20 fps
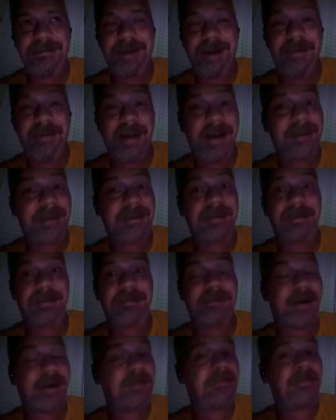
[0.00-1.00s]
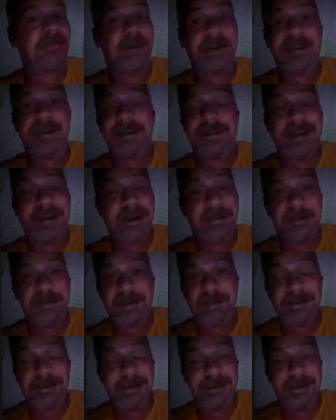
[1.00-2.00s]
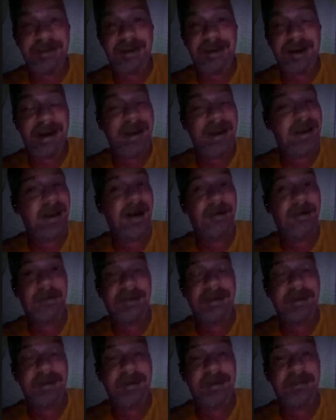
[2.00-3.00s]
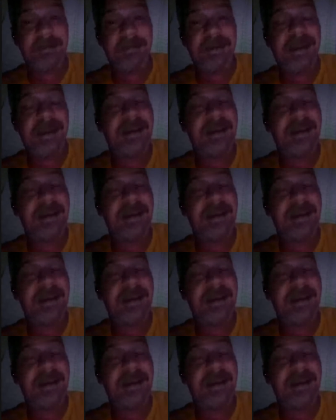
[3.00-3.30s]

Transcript: I've had some of my funnest times in the hood. I hang out with him.